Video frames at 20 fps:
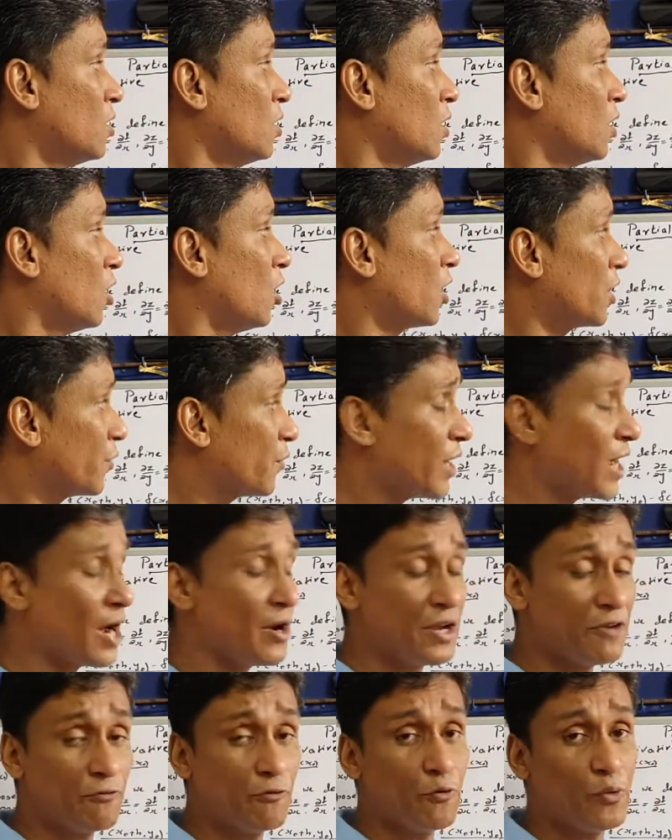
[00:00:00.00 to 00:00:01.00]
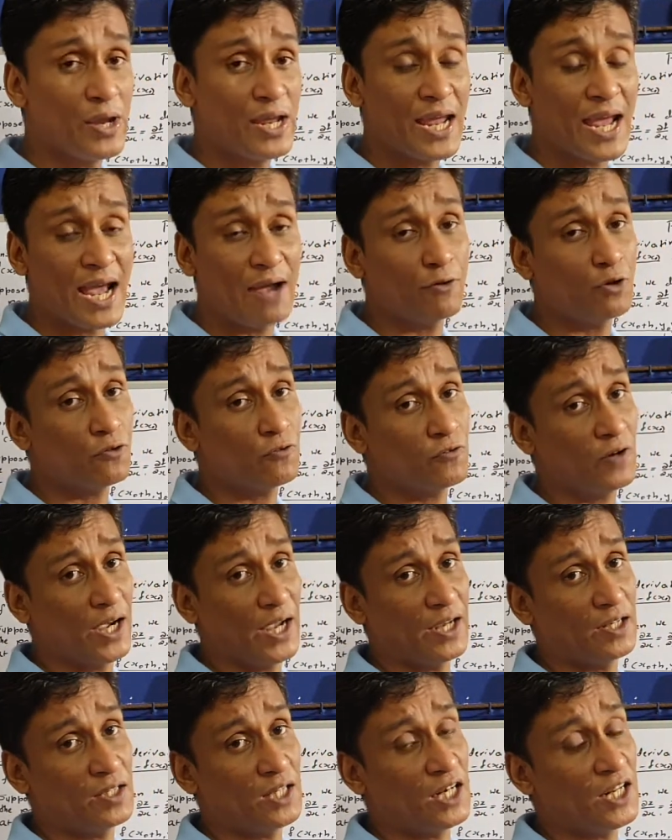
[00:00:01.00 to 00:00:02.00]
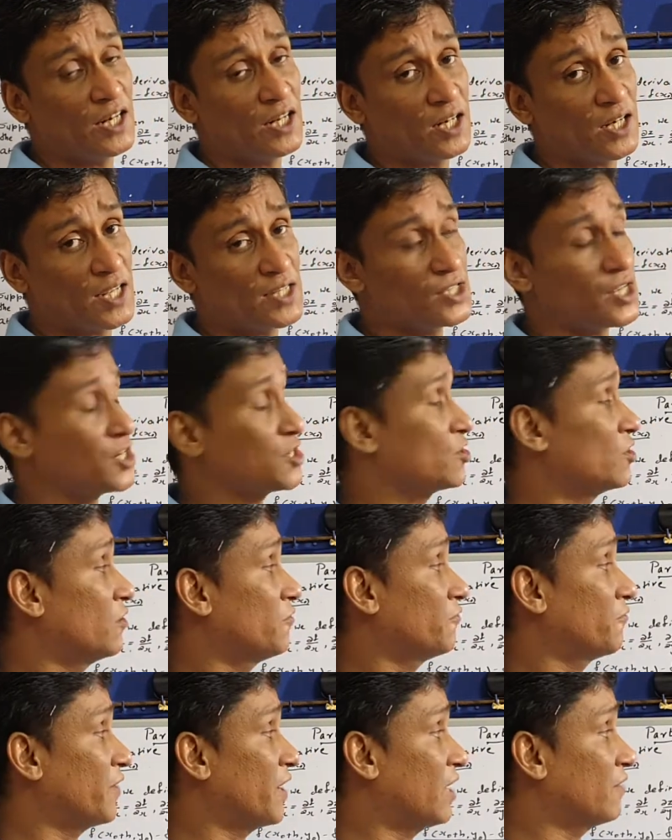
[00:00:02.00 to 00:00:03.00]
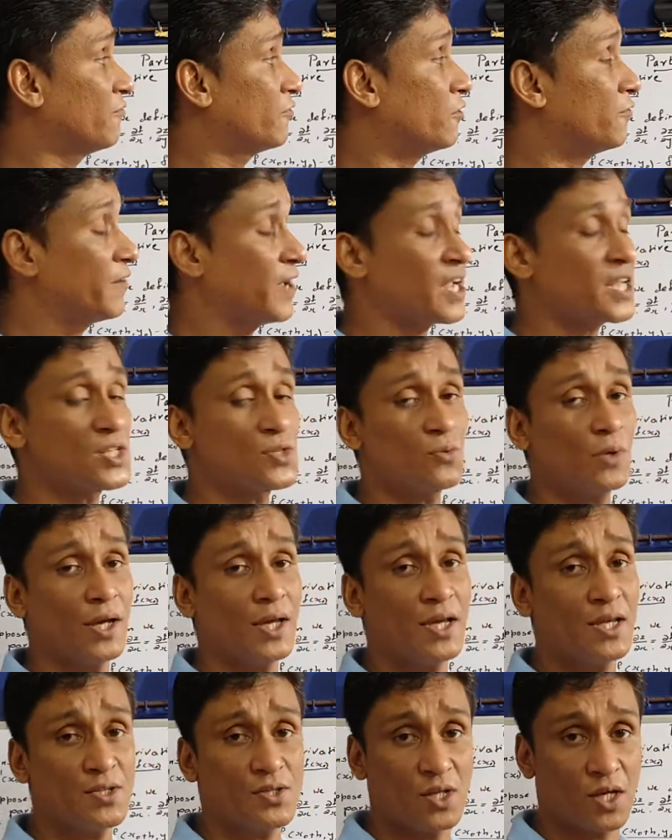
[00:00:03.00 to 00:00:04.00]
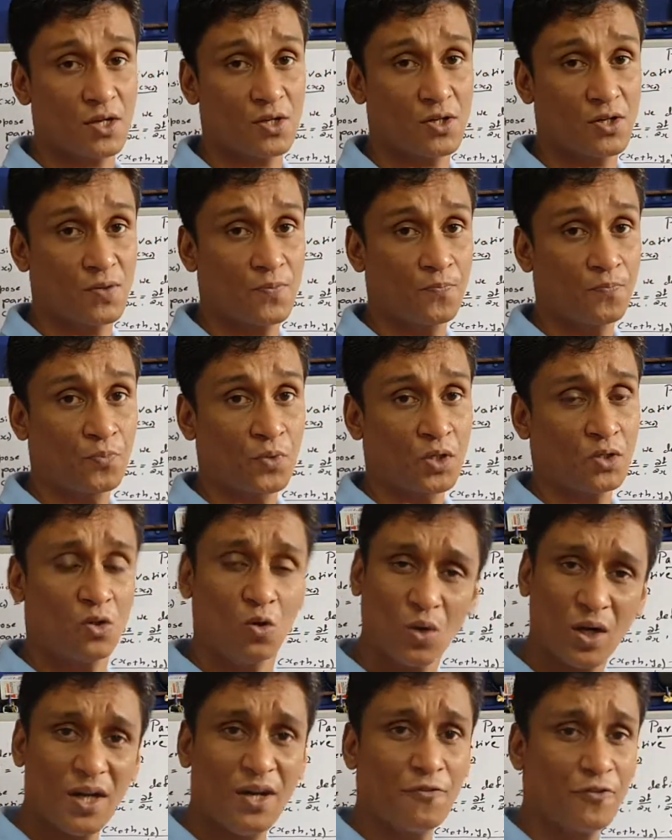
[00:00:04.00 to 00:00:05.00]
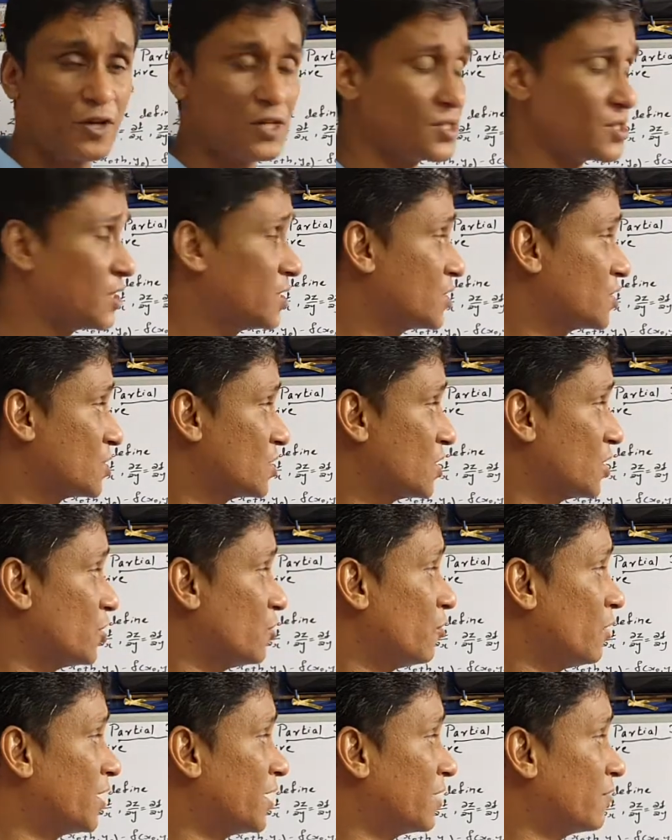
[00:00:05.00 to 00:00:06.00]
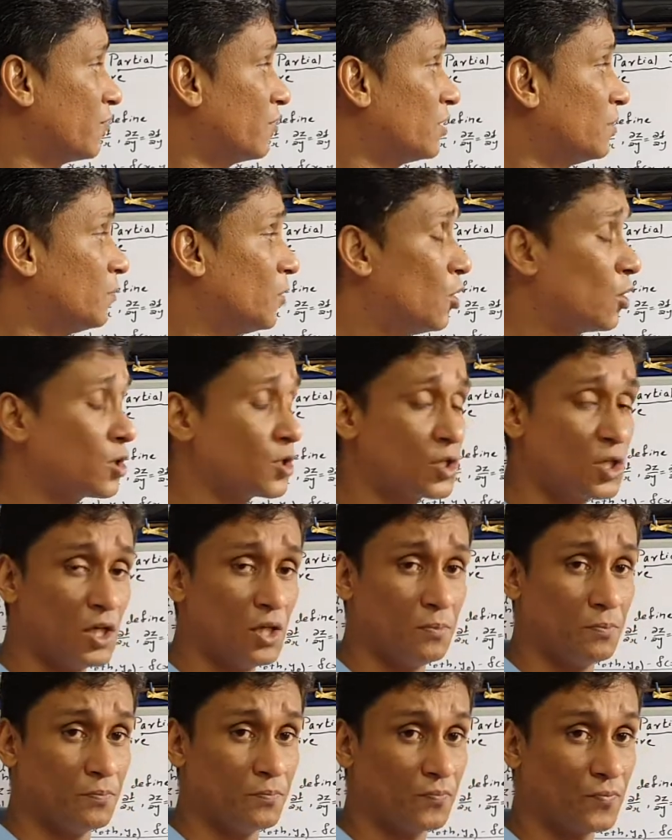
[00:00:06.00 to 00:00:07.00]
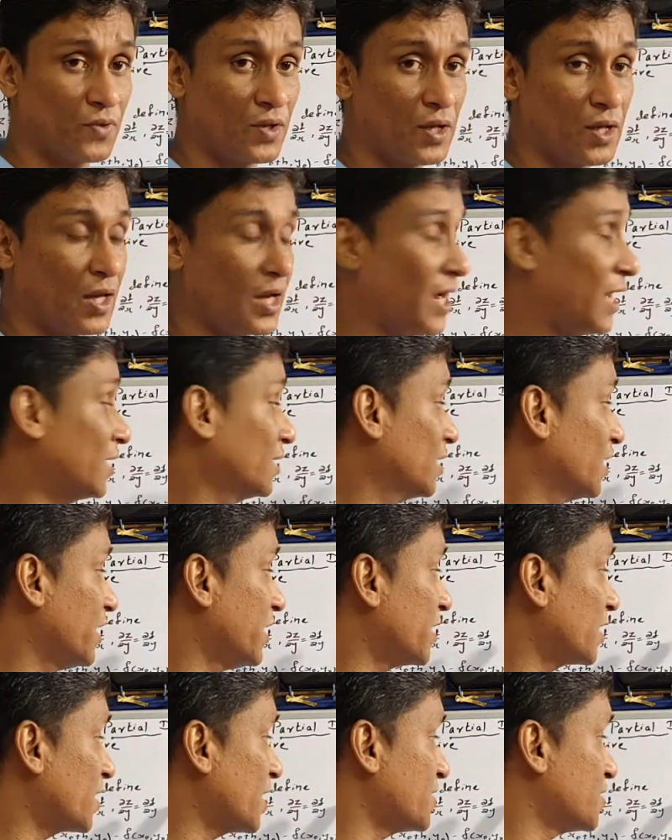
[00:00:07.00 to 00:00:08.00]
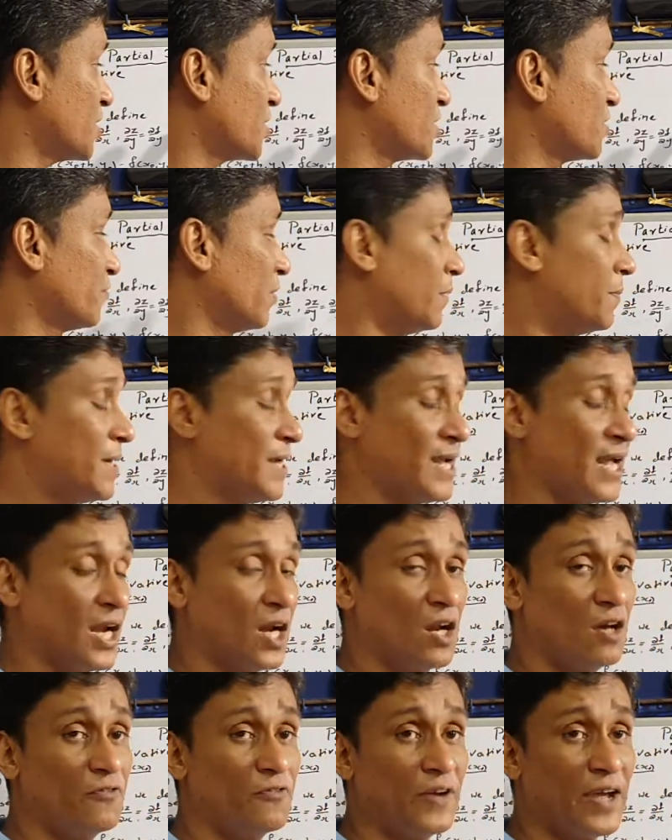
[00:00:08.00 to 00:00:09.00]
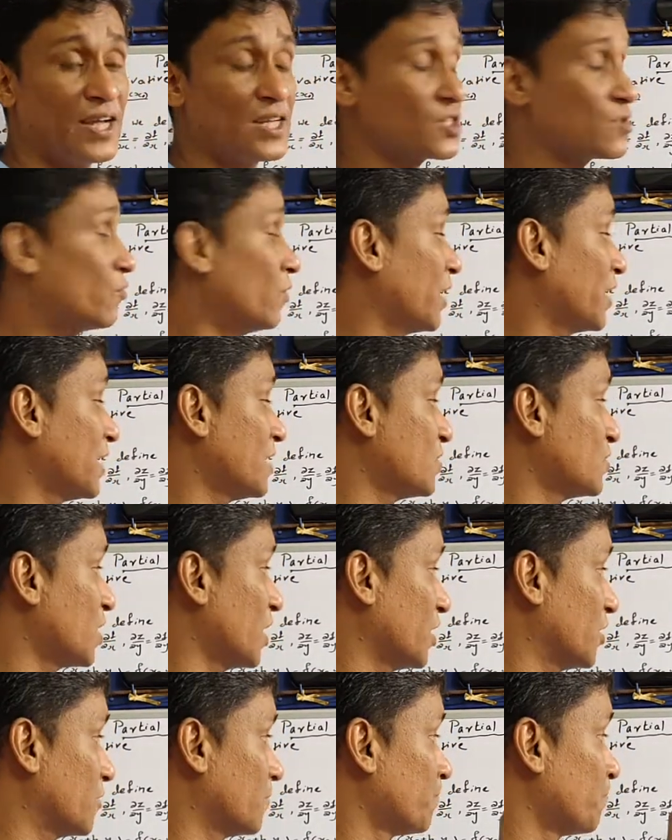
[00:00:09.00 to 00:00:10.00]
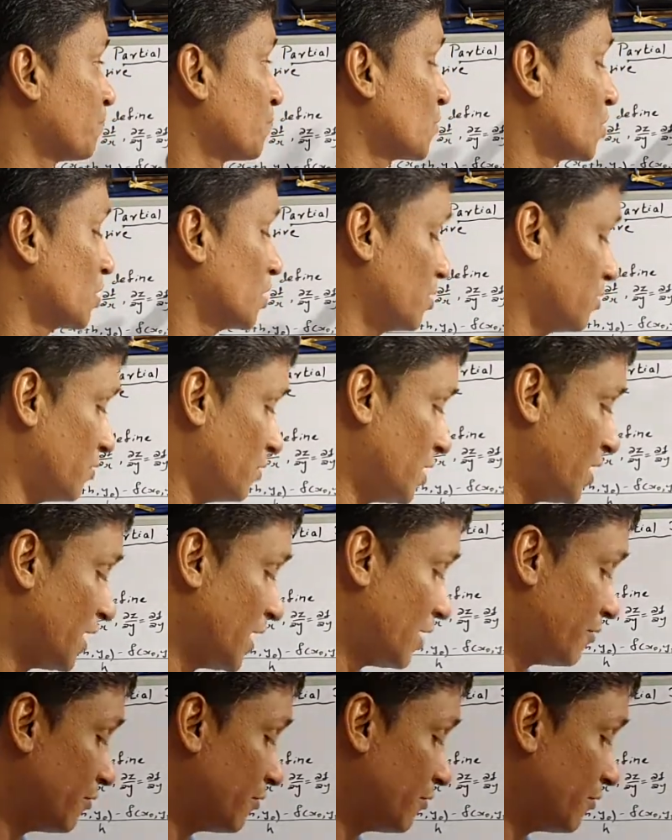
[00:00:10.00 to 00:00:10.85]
or if we have to find the linearization of f of x, y, z, the only difference is you will get one more term, and the linearization will be L of x, y, z. I have